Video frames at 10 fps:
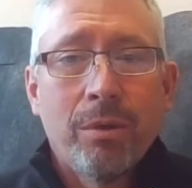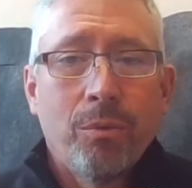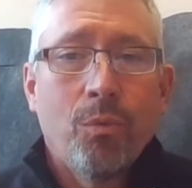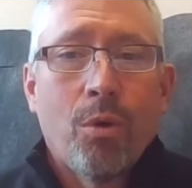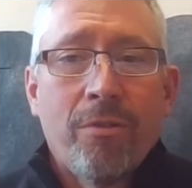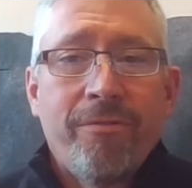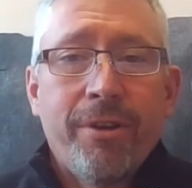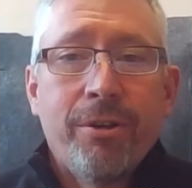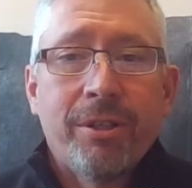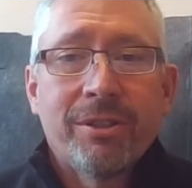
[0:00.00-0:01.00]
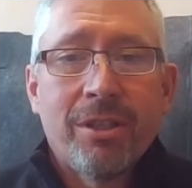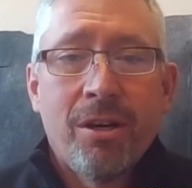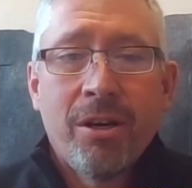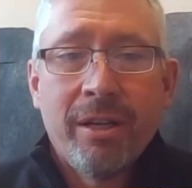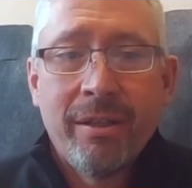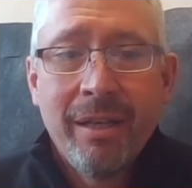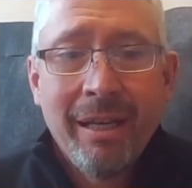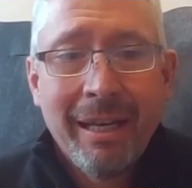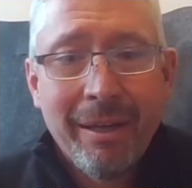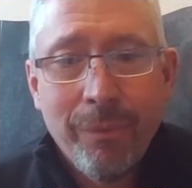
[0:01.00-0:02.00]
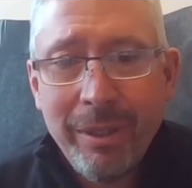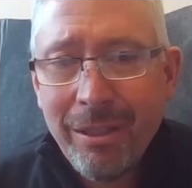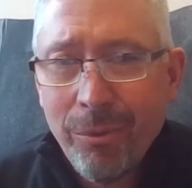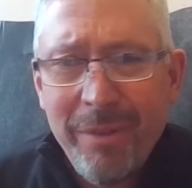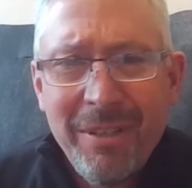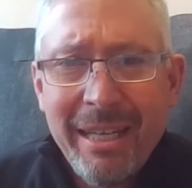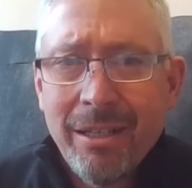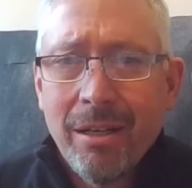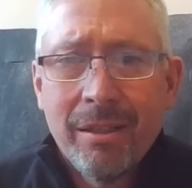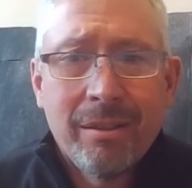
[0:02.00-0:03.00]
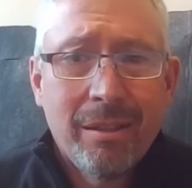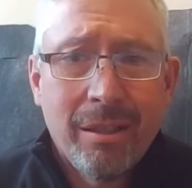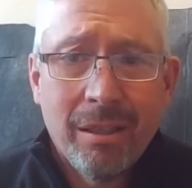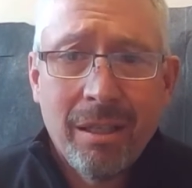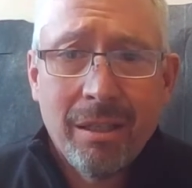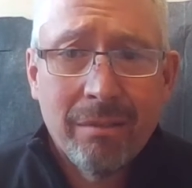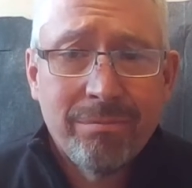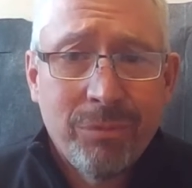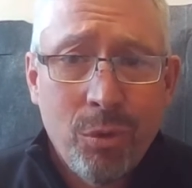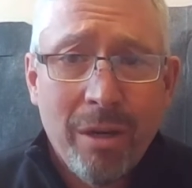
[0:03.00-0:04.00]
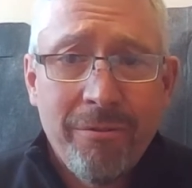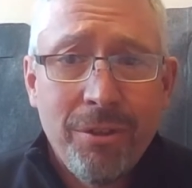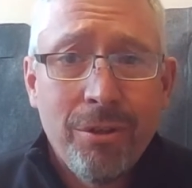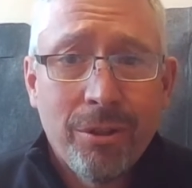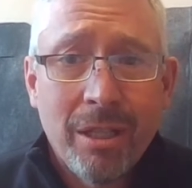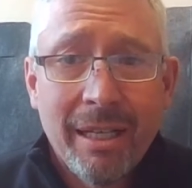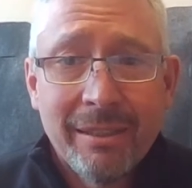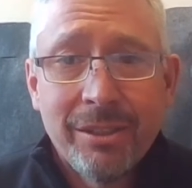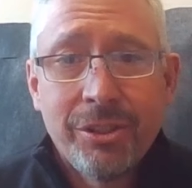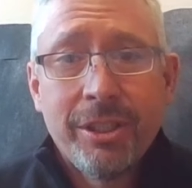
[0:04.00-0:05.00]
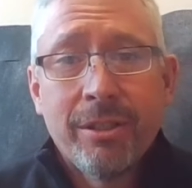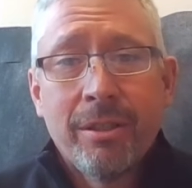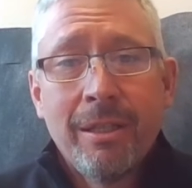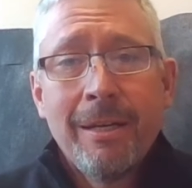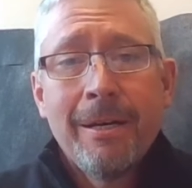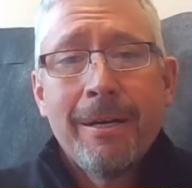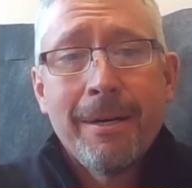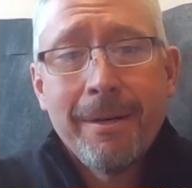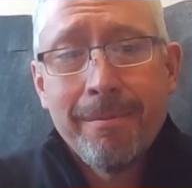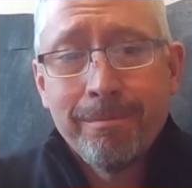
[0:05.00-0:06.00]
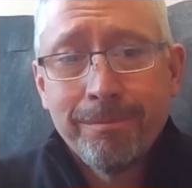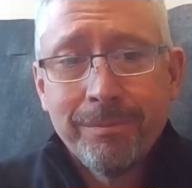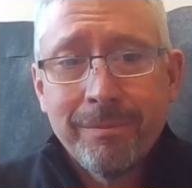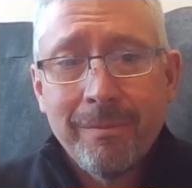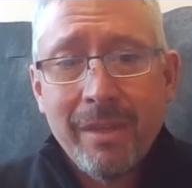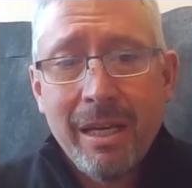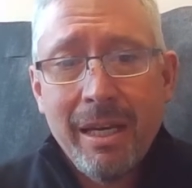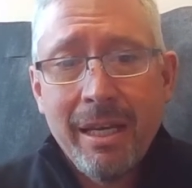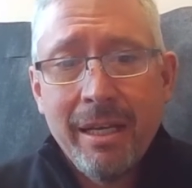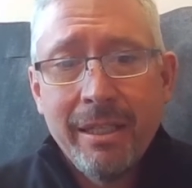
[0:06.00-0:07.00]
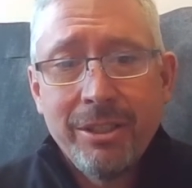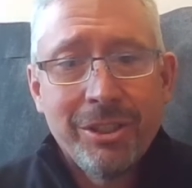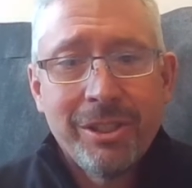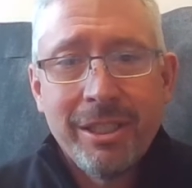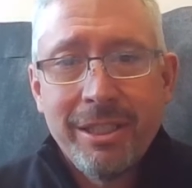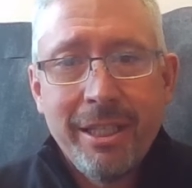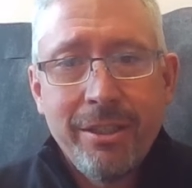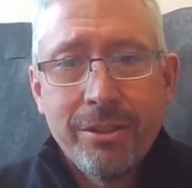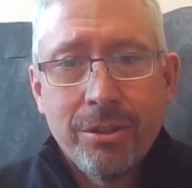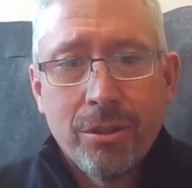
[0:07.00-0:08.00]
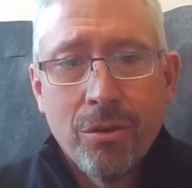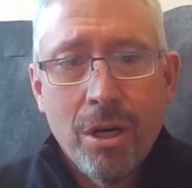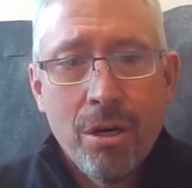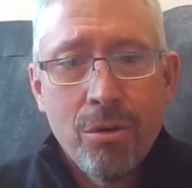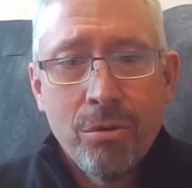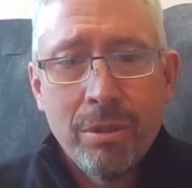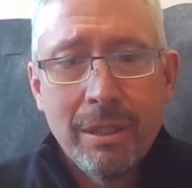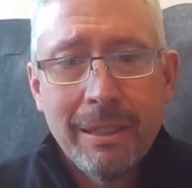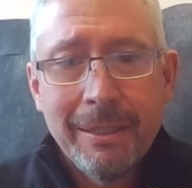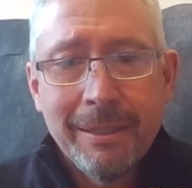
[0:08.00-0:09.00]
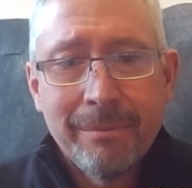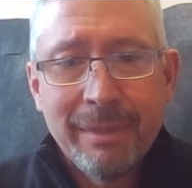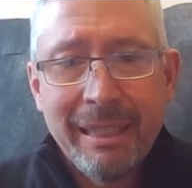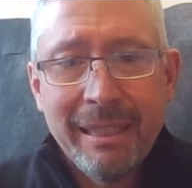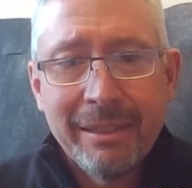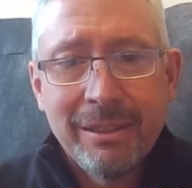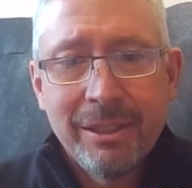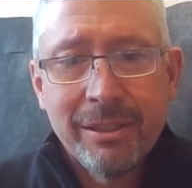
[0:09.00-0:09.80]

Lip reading: we're focused on. And we've taken on quite a few new clients this year. And it just continues to grow. And it's